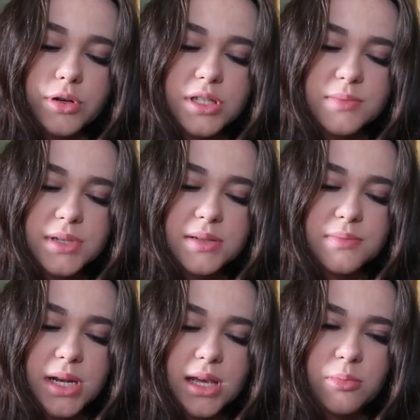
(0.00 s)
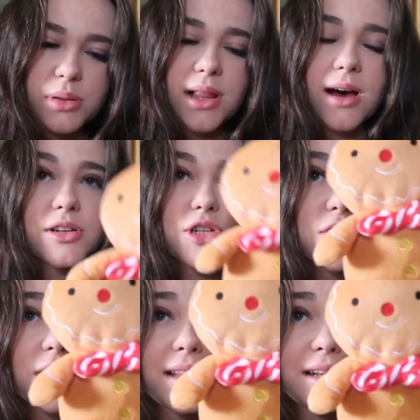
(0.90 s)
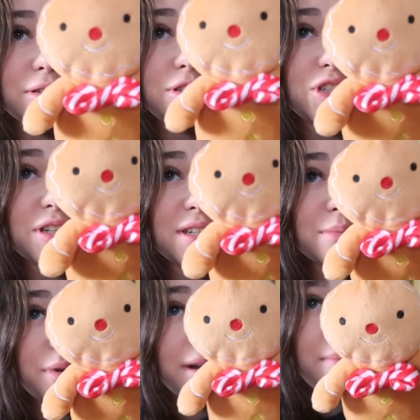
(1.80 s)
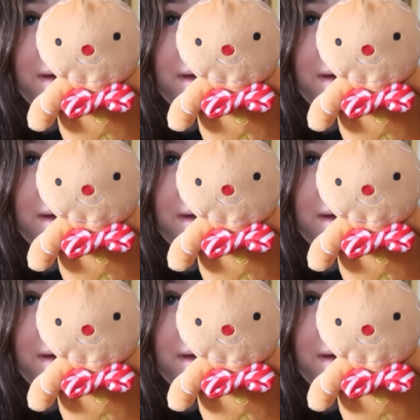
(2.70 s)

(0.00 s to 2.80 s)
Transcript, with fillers: Christmas mini plush, a little gingerbread